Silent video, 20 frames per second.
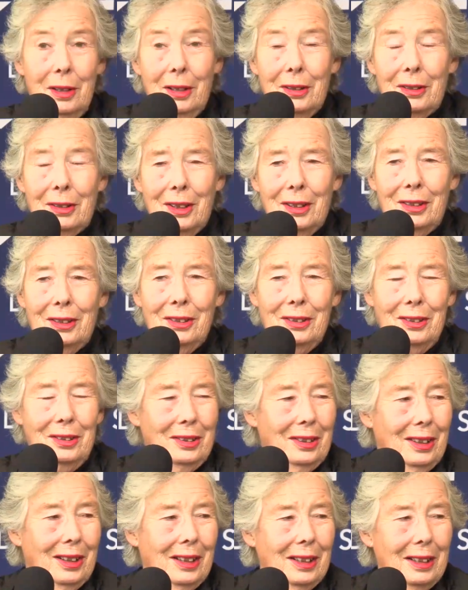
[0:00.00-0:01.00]
I do.
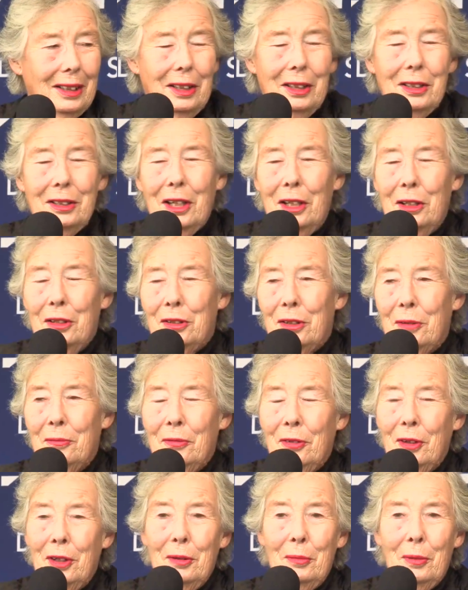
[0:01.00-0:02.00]
I'll tell you some
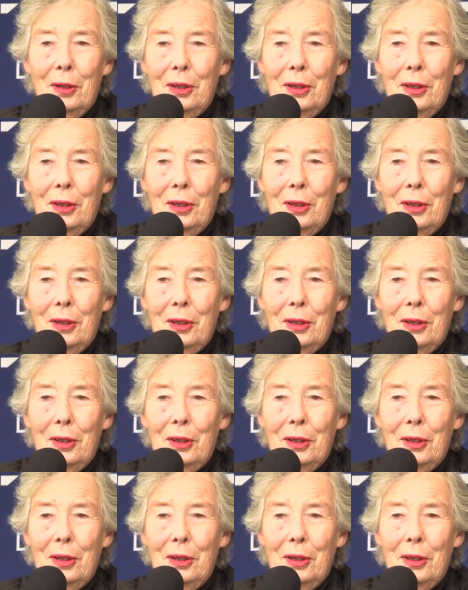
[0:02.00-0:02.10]
funny ones.